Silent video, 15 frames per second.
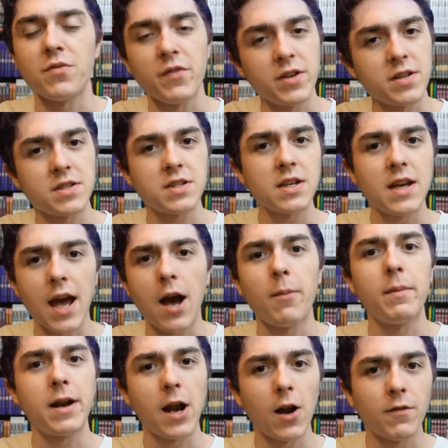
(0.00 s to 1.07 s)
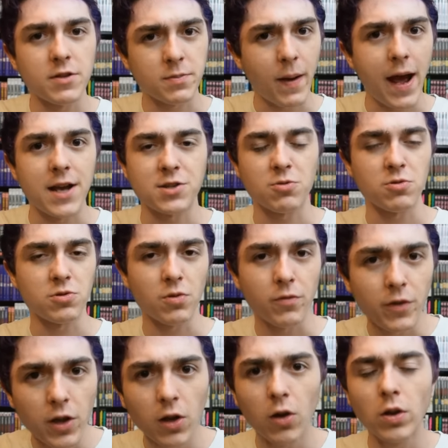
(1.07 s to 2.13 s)
And then to see how Minerva's past was
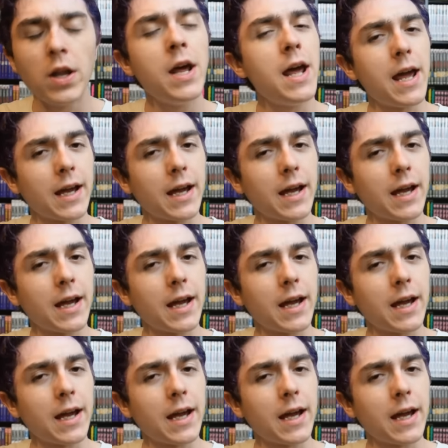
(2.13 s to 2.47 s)
revealed,